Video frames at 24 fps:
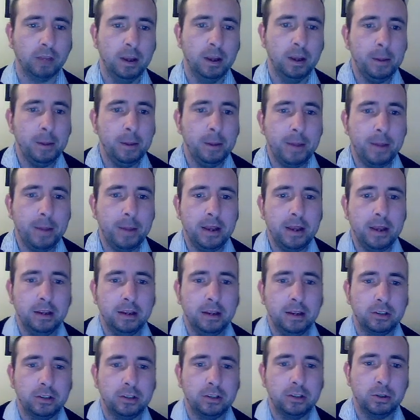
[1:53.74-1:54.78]
Pay
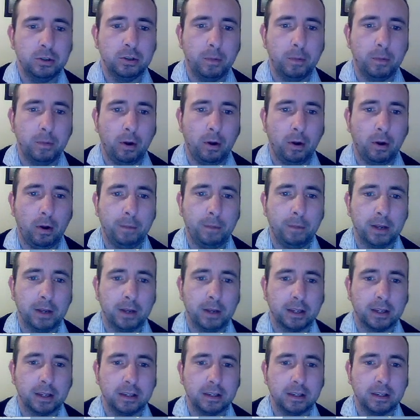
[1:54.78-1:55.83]
to public
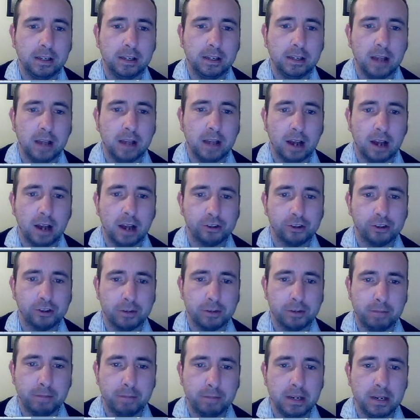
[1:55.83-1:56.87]
key hash
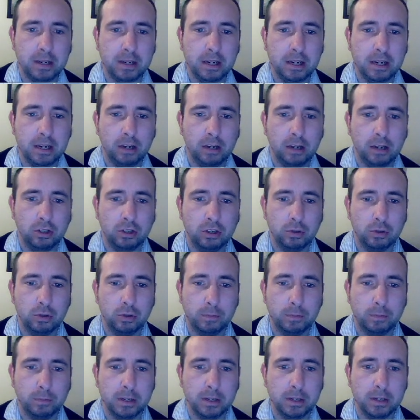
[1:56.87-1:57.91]

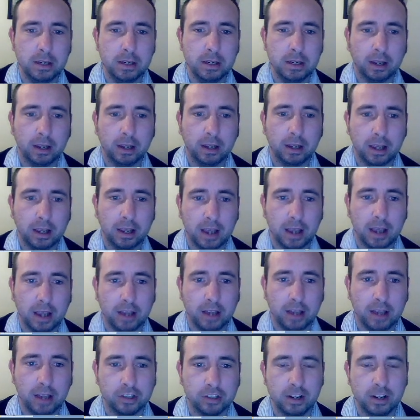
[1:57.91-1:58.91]
P2PKH.